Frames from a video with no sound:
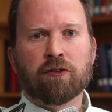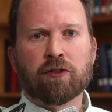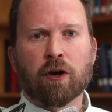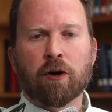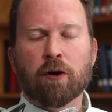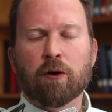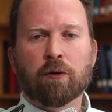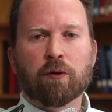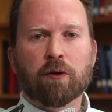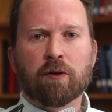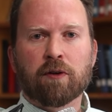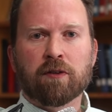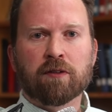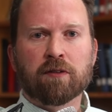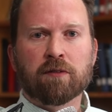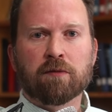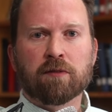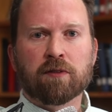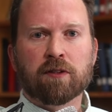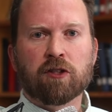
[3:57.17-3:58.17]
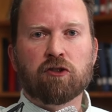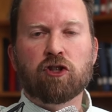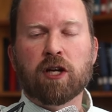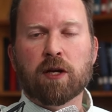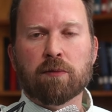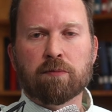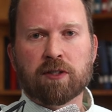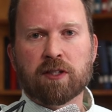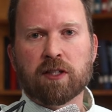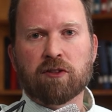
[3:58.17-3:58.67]
So the
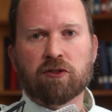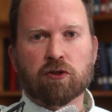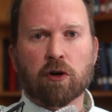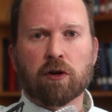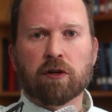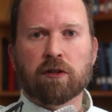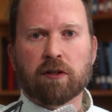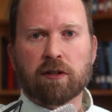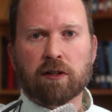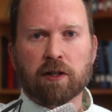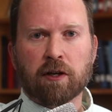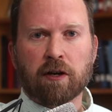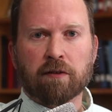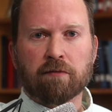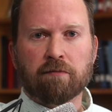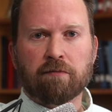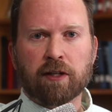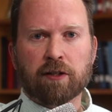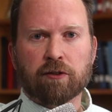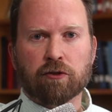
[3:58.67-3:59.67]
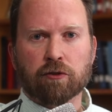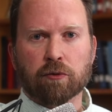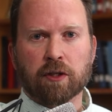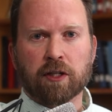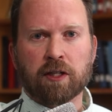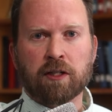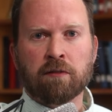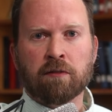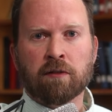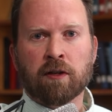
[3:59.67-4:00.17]
GMC started declaring
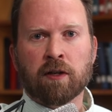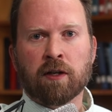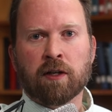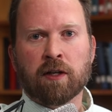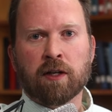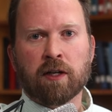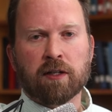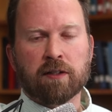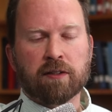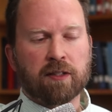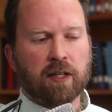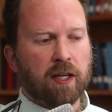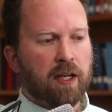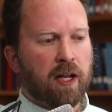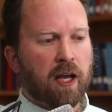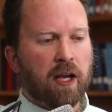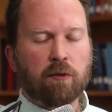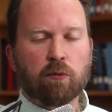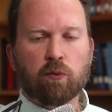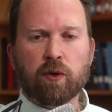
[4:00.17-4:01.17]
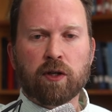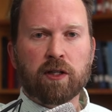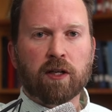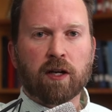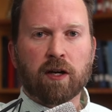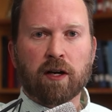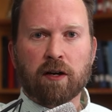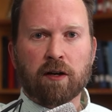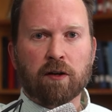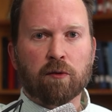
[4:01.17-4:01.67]
victory and saying, hey,
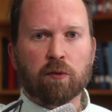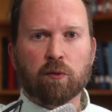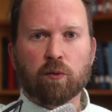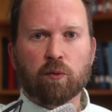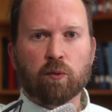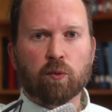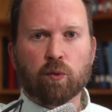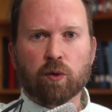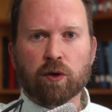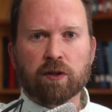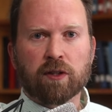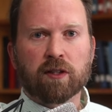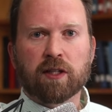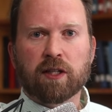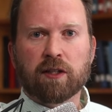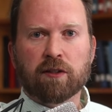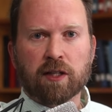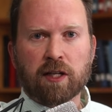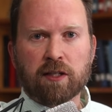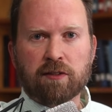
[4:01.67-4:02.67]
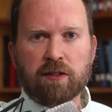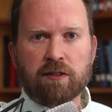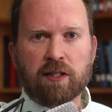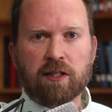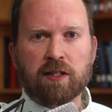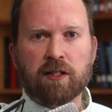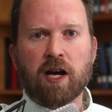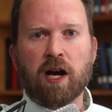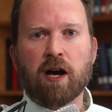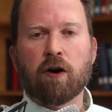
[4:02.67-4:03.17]
we're the legal
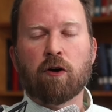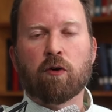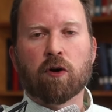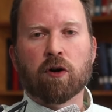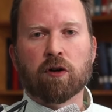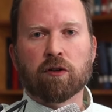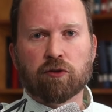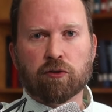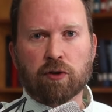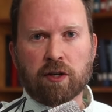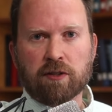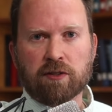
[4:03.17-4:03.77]
entity now. Our